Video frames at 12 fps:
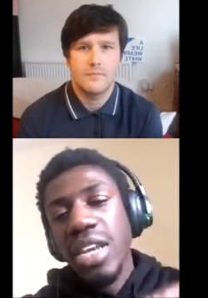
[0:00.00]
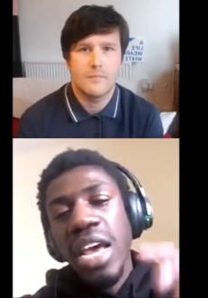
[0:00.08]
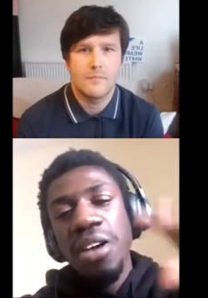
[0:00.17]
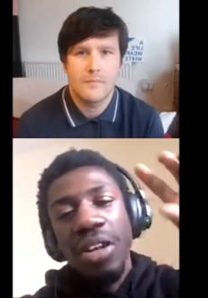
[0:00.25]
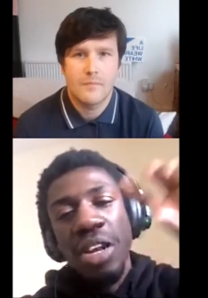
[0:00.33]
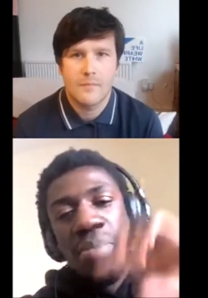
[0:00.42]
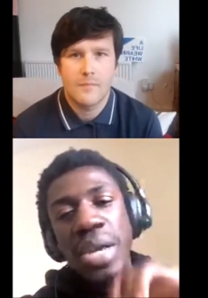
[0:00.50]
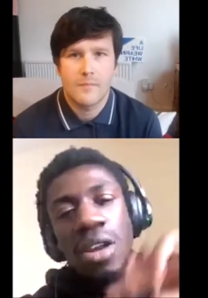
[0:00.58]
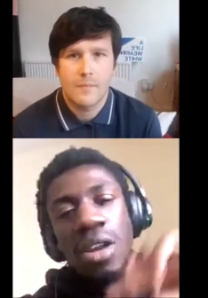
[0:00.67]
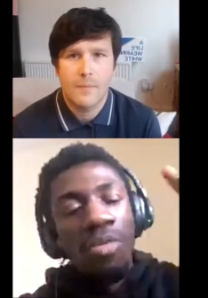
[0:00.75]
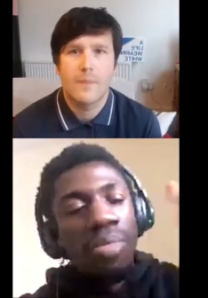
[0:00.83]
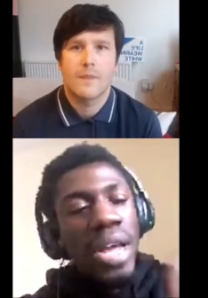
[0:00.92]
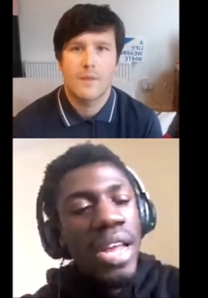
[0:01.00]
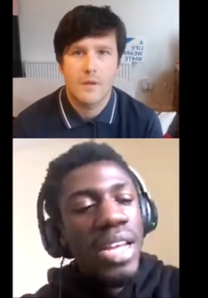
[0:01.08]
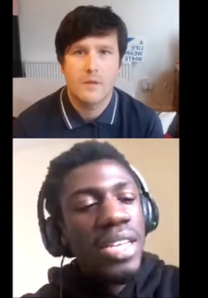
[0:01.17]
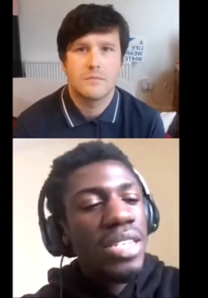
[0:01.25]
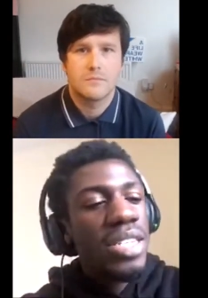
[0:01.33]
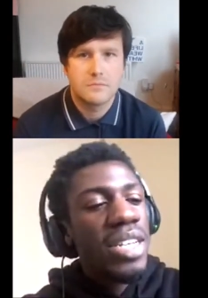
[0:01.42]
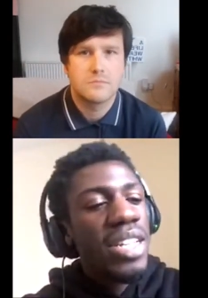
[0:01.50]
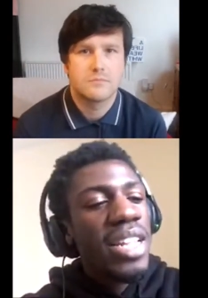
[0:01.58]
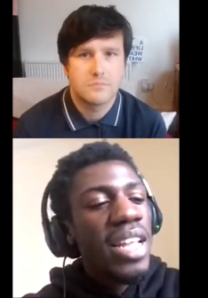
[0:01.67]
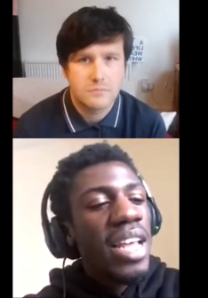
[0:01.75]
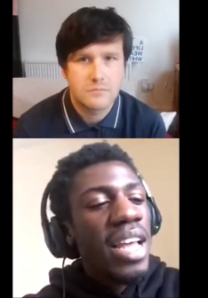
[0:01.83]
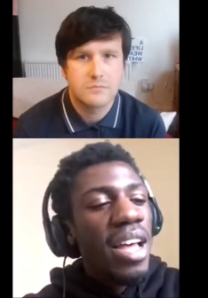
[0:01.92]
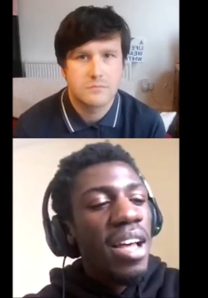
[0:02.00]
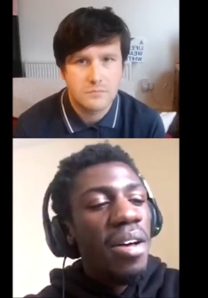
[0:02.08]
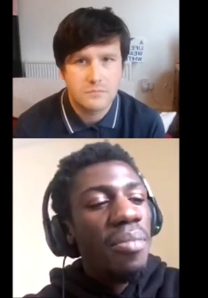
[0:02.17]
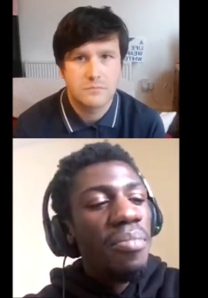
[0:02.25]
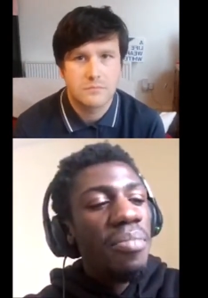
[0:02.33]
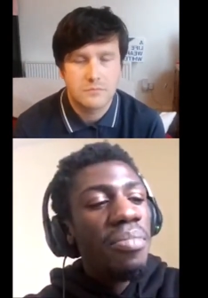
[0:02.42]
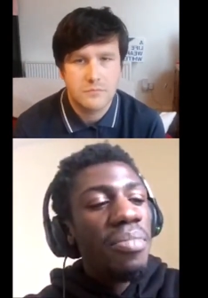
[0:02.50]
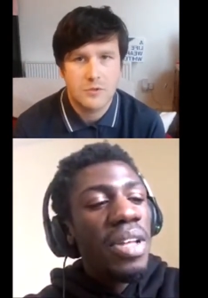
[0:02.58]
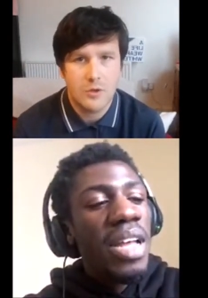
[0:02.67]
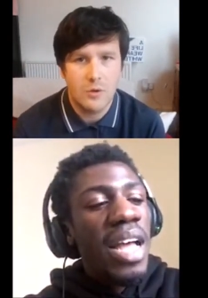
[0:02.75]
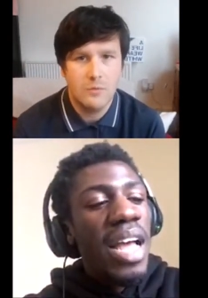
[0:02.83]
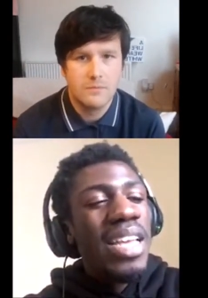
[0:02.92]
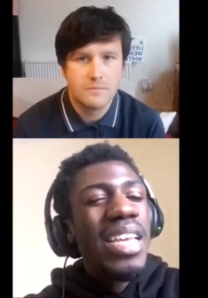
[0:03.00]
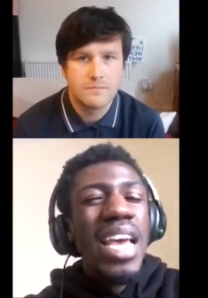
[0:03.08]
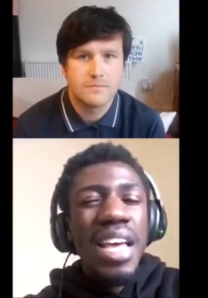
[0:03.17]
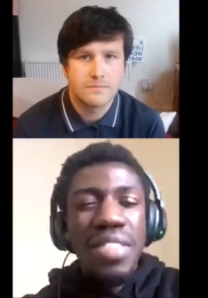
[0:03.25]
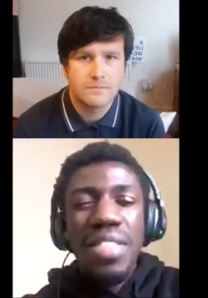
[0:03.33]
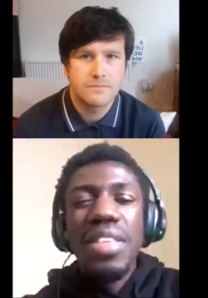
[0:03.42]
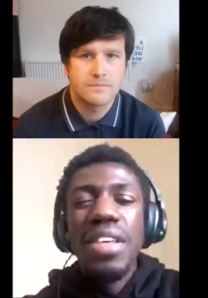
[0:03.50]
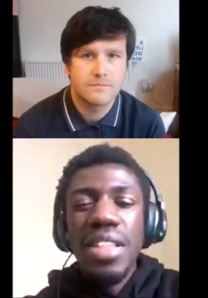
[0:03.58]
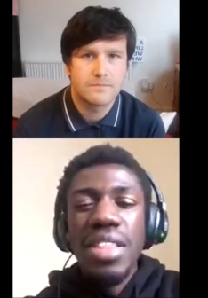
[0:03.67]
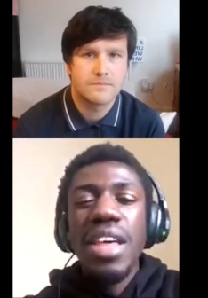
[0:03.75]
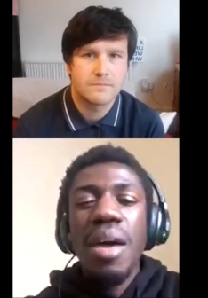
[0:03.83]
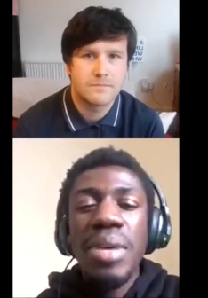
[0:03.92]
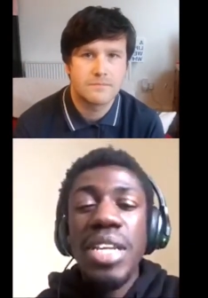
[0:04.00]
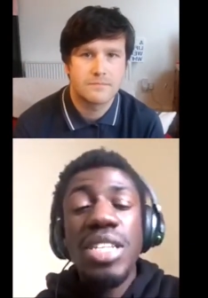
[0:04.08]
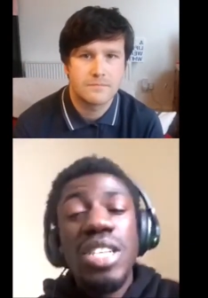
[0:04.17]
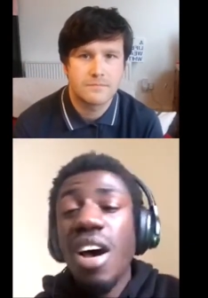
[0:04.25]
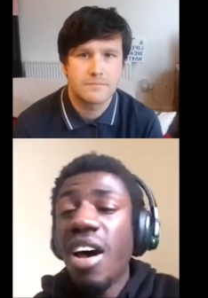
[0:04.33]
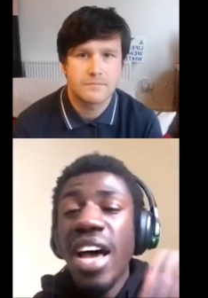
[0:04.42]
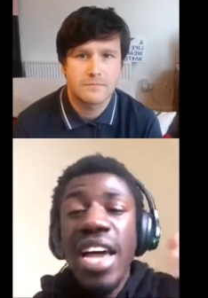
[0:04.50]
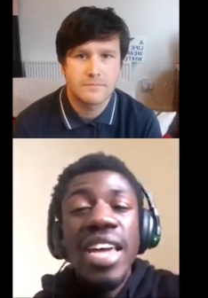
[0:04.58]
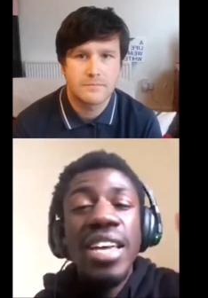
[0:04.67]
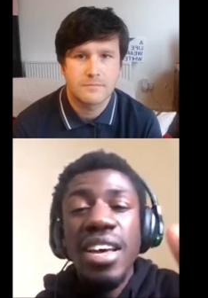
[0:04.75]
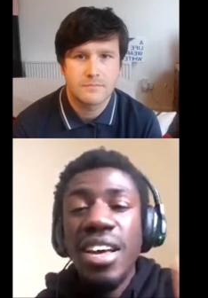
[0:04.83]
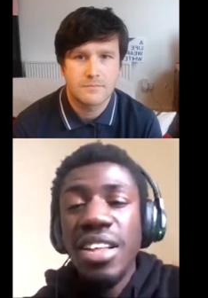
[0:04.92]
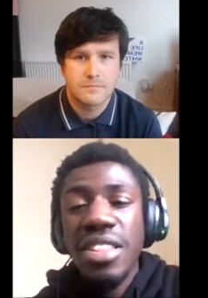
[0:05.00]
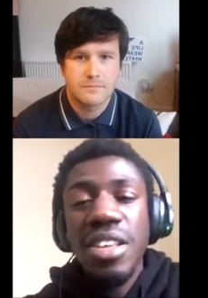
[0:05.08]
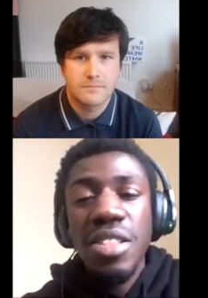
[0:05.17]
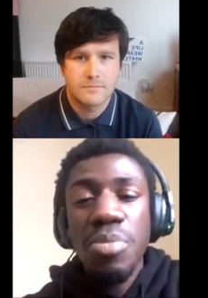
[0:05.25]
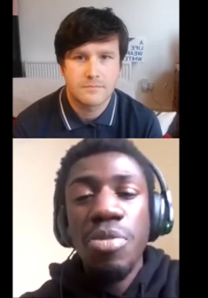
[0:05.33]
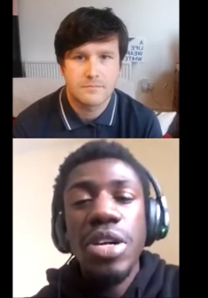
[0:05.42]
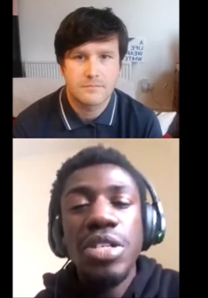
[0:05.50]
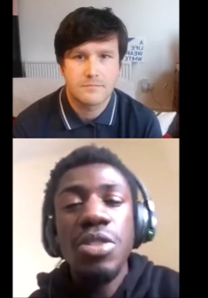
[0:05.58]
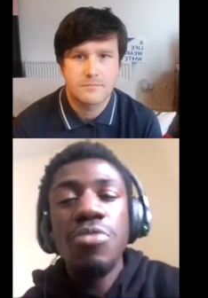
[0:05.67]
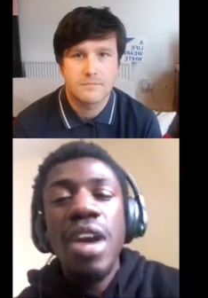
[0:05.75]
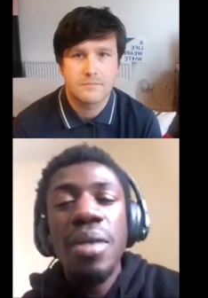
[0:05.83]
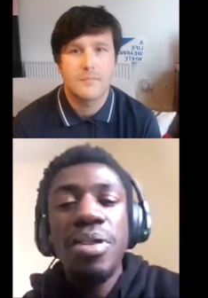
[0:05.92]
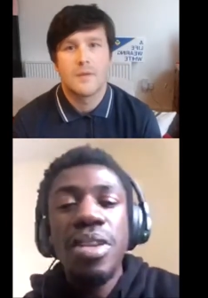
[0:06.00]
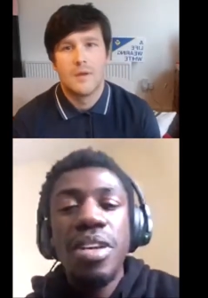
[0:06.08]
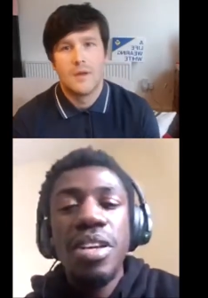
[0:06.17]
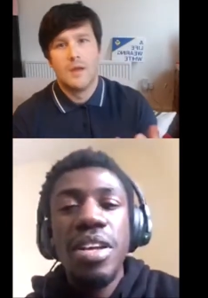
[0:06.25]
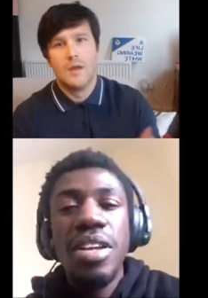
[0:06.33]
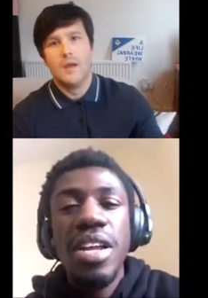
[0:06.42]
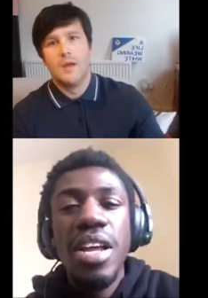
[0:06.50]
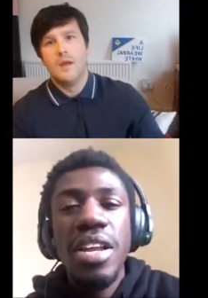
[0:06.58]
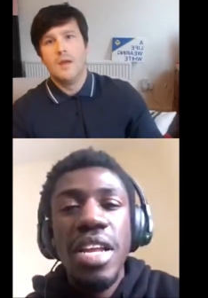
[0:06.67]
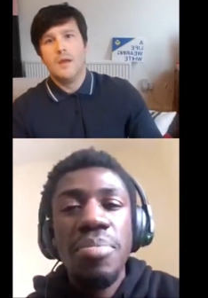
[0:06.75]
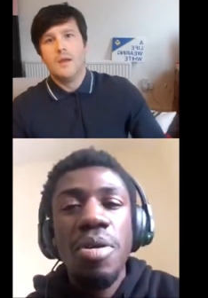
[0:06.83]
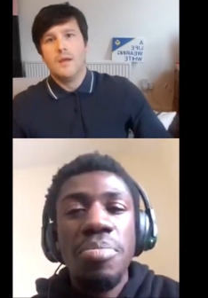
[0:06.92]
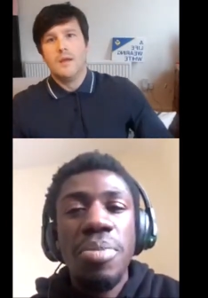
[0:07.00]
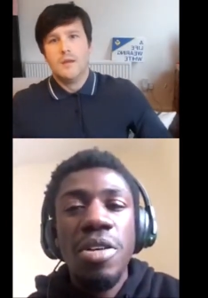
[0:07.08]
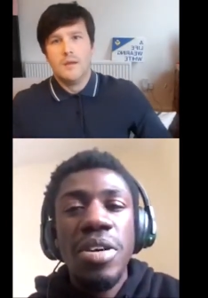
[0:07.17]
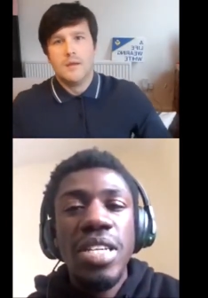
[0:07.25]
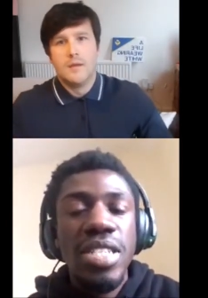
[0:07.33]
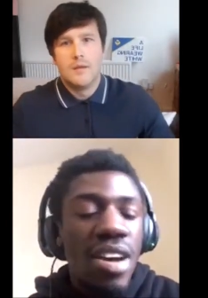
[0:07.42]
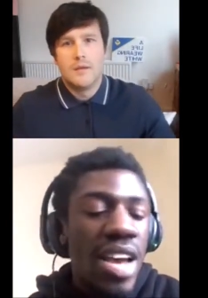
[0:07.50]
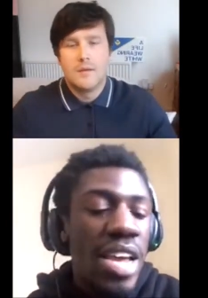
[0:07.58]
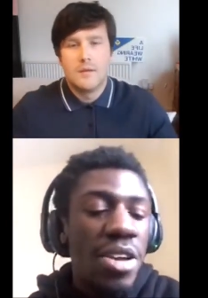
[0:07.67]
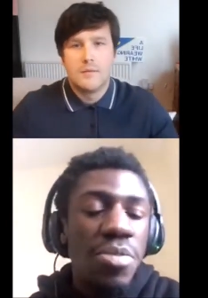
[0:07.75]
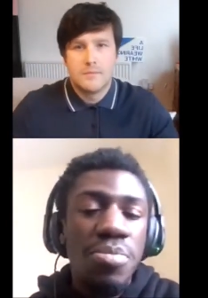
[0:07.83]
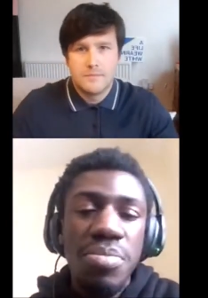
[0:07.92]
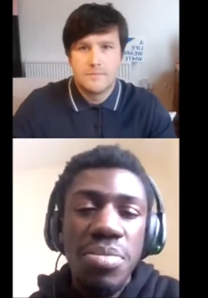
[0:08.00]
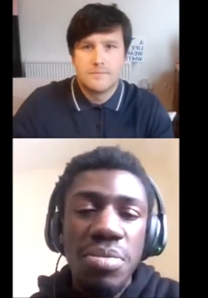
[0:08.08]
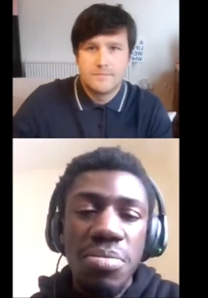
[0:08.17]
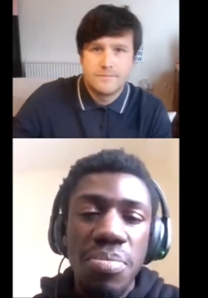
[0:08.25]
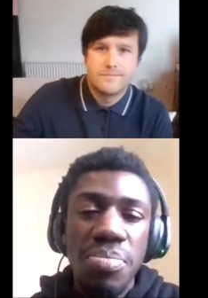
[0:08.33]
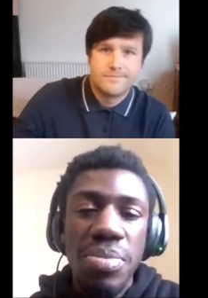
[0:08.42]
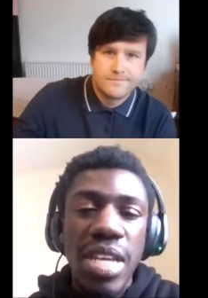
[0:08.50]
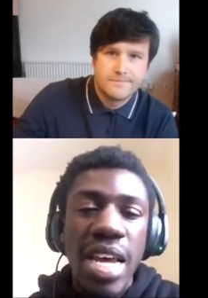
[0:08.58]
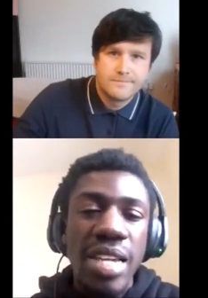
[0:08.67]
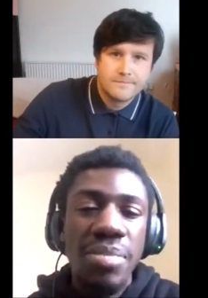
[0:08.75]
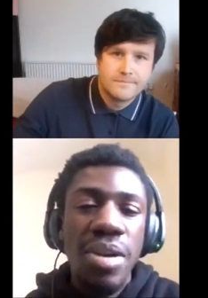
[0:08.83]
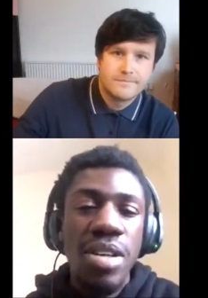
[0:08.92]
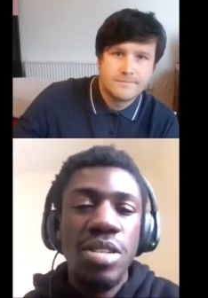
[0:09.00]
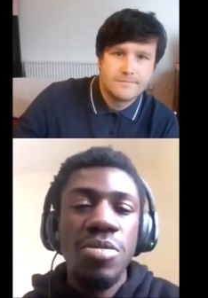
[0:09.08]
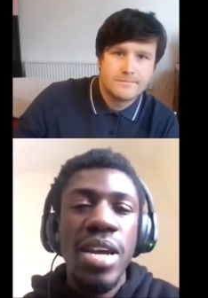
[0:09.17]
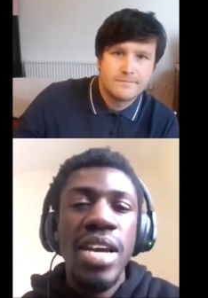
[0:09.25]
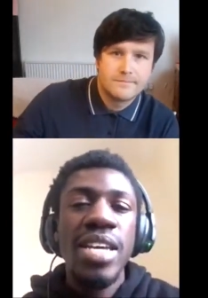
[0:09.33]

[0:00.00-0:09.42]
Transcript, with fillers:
Speaker 1: in a big, long playlist. Cool. Yeah. I mean, Ty, the Brixton rapper and hip-hop poet Ty, who sadly passed away,